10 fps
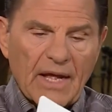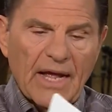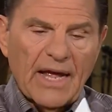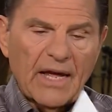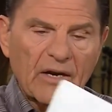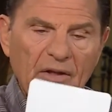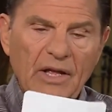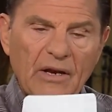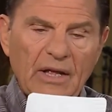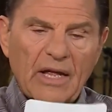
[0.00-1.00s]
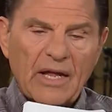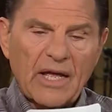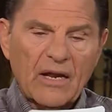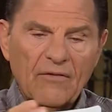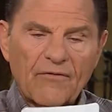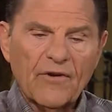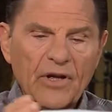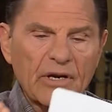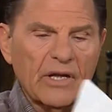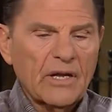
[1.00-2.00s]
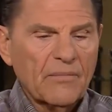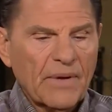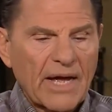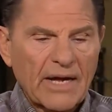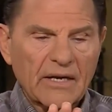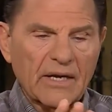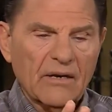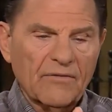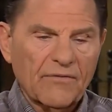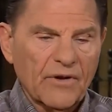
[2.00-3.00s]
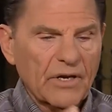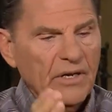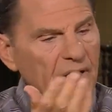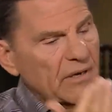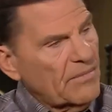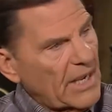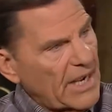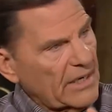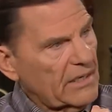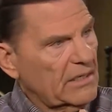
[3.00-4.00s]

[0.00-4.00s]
And it, it had a front and a back and a front and a back.